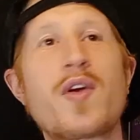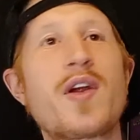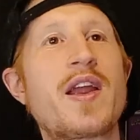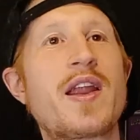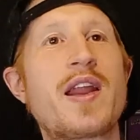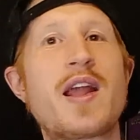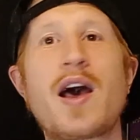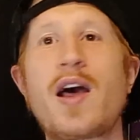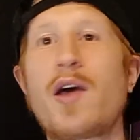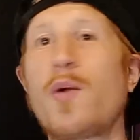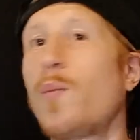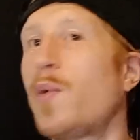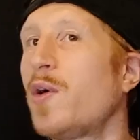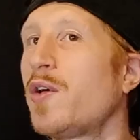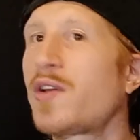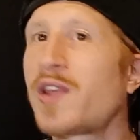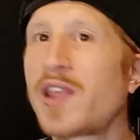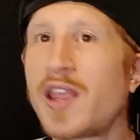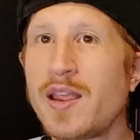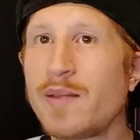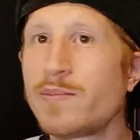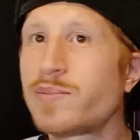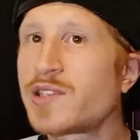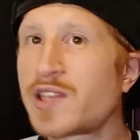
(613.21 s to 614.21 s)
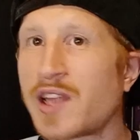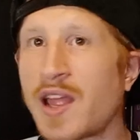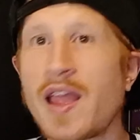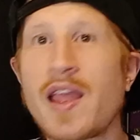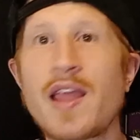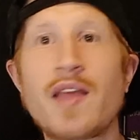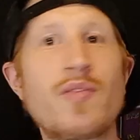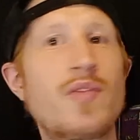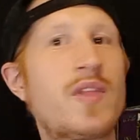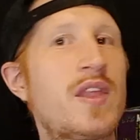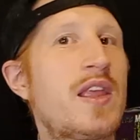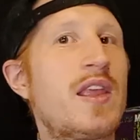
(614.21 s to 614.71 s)
and I will keep
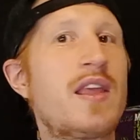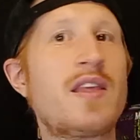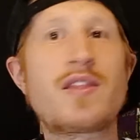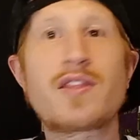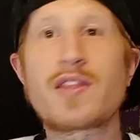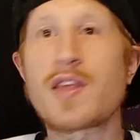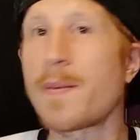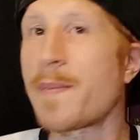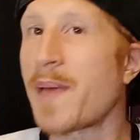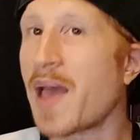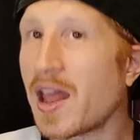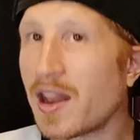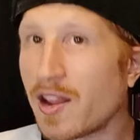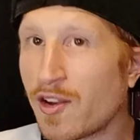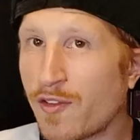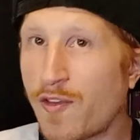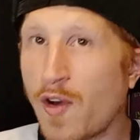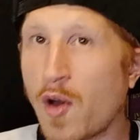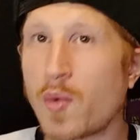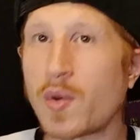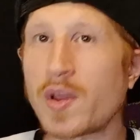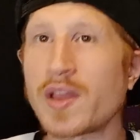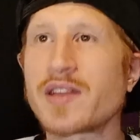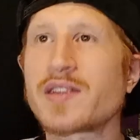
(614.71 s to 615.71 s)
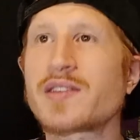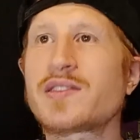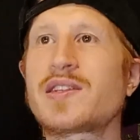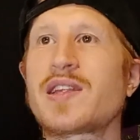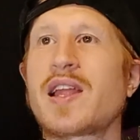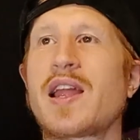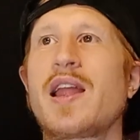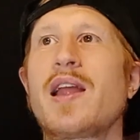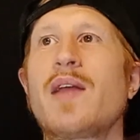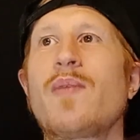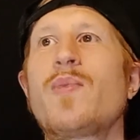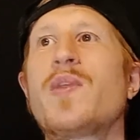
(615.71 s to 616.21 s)
saying, the thematic focus
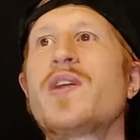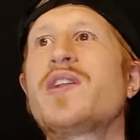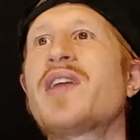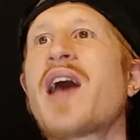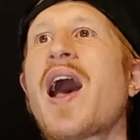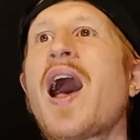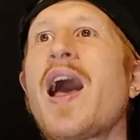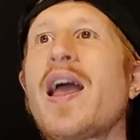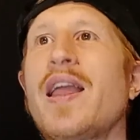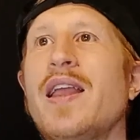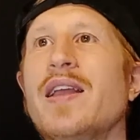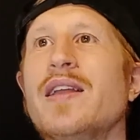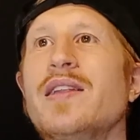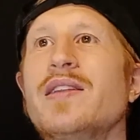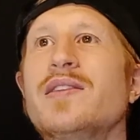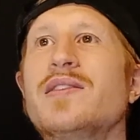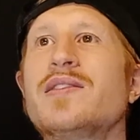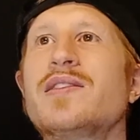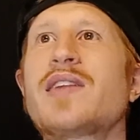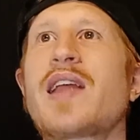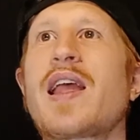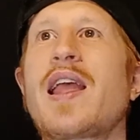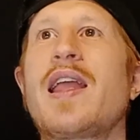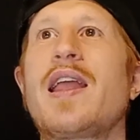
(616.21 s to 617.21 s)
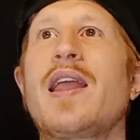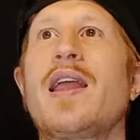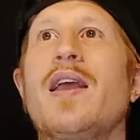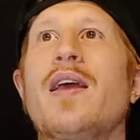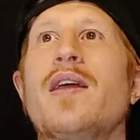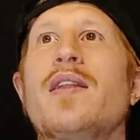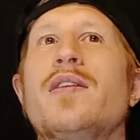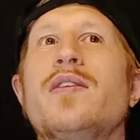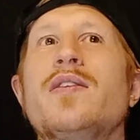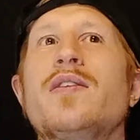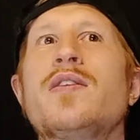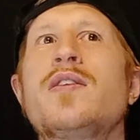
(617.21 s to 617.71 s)
and the tie-ins
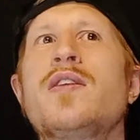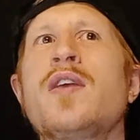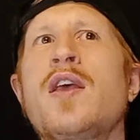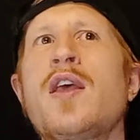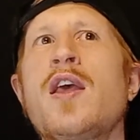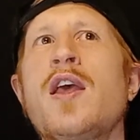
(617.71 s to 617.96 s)
and